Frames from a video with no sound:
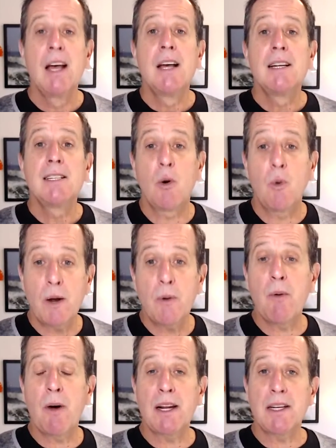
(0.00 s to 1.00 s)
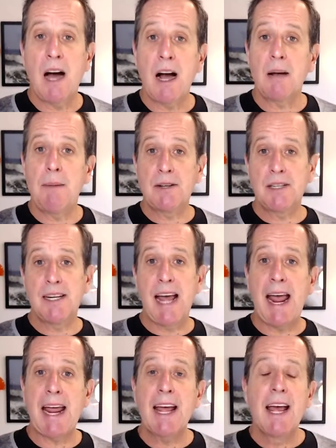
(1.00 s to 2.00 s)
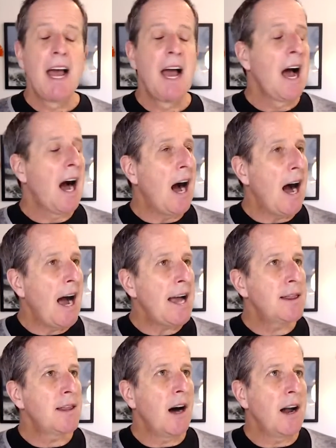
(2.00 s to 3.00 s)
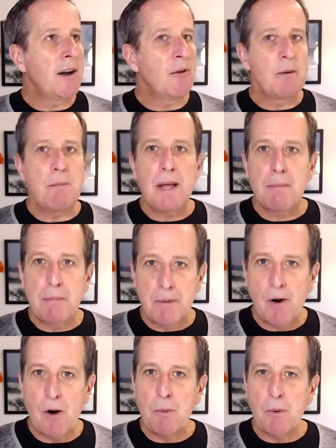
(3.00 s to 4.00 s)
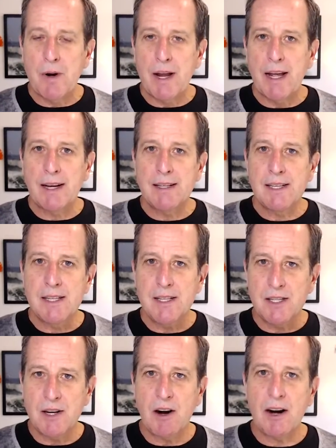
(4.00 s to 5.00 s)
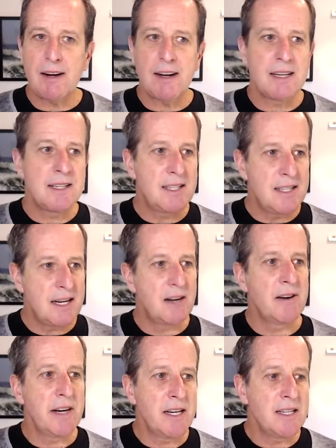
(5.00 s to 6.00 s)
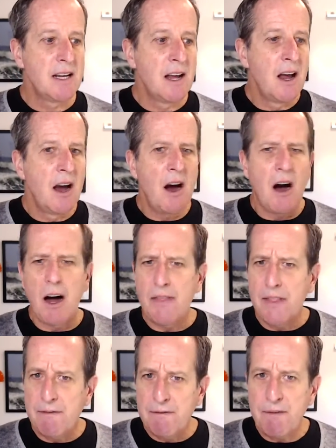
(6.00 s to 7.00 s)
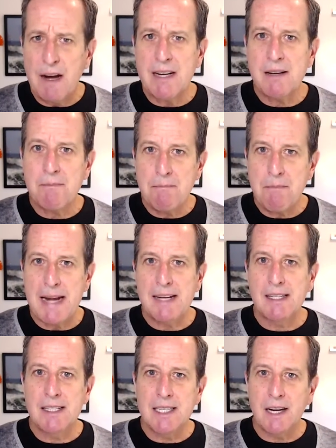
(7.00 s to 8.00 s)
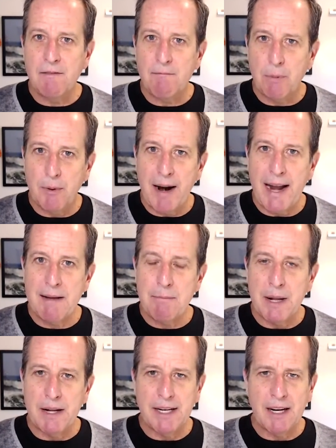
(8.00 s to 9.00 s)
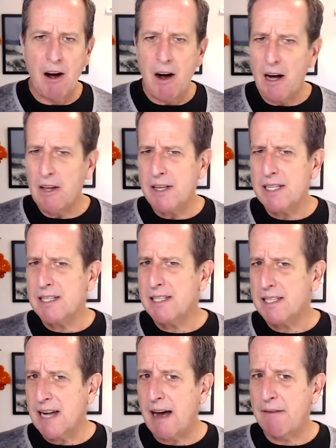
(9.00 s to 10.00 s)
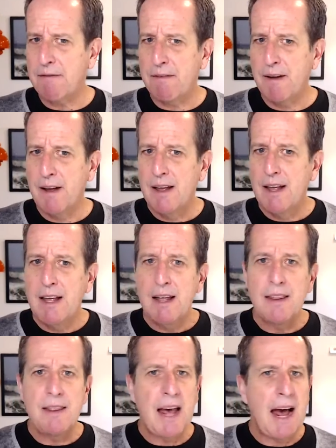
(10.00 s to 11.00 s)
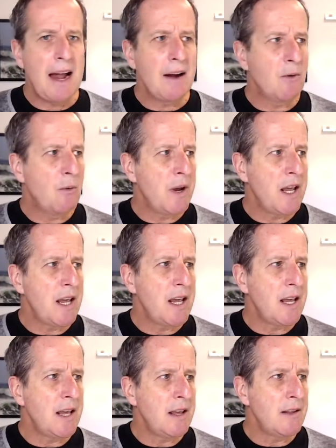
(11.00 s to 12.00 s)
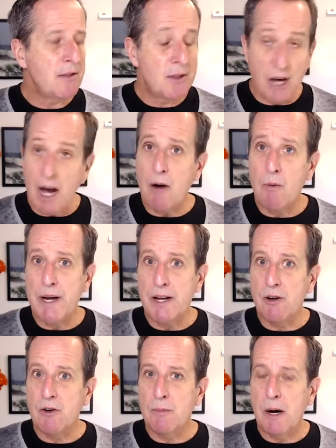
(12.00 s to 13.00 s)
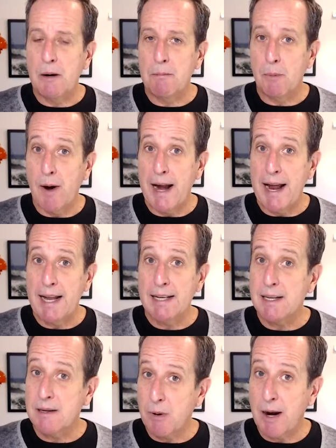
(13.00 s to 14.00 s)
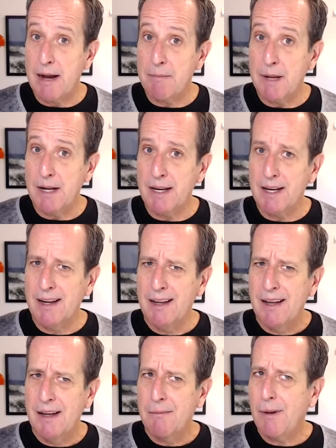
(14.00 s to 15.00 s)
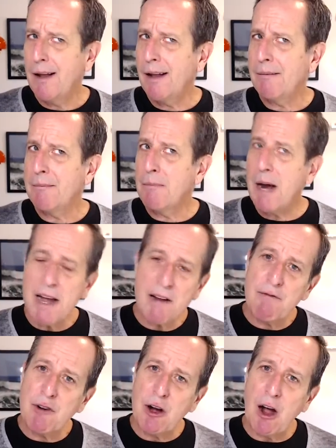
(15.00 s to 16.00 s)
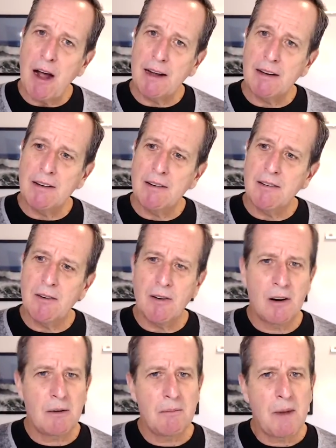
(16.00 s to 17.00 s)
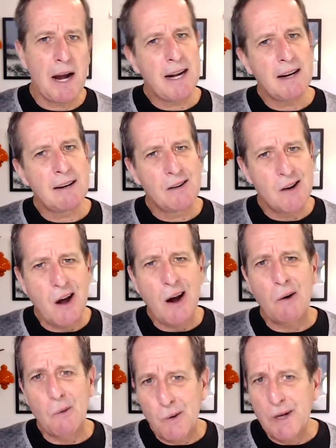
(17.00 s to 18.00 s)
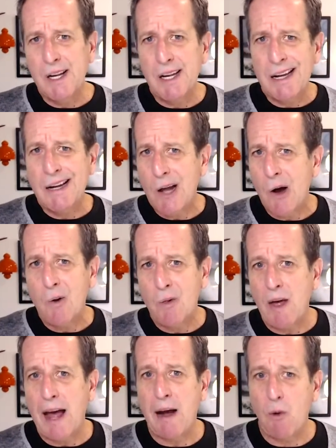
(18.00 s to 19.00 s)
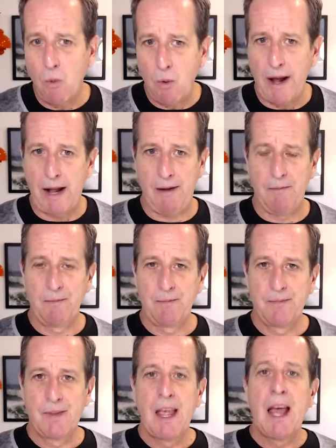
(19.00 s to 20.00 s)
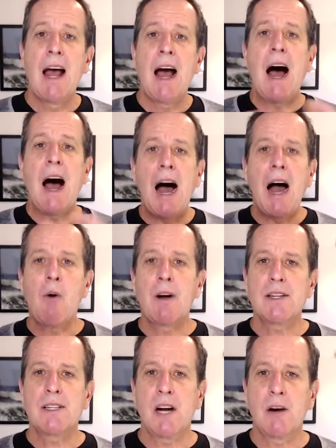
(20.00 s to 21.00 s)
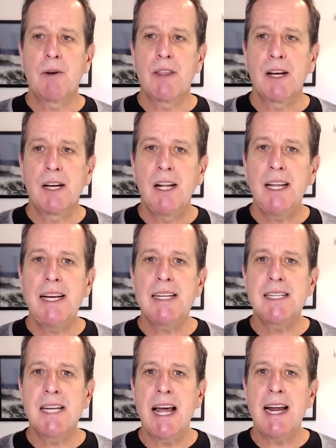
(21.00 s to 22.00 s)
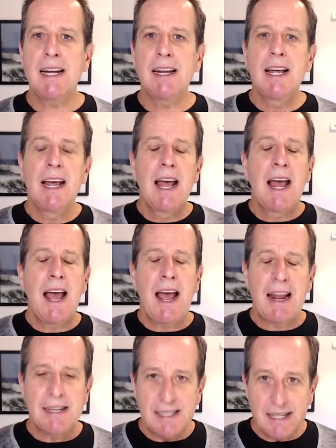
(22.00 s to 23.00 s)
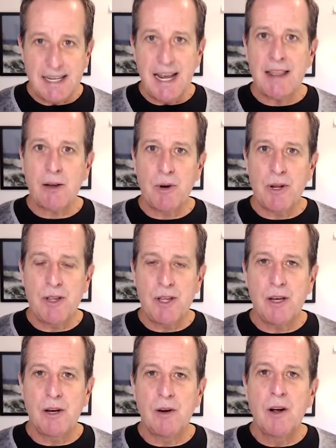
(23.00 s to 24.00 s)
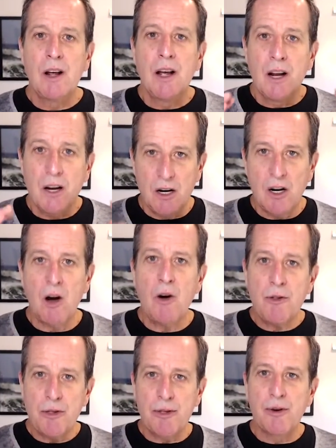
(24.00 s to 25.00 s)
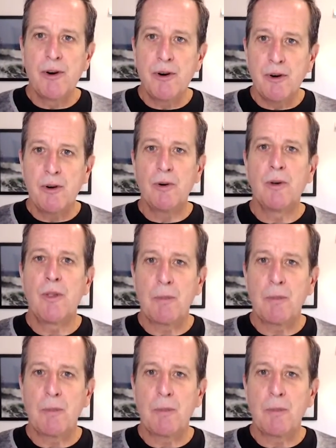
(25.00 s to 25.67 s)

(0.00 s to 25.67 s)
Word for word: So, what do we want to talk about today? I thought it would be appropriate to start a series on the fundamentals of brand building. All the stuff that we thought we knew about brands and brand building, but might have forgotten or might not really know that well. I want to start with a clean slate and together with you go through the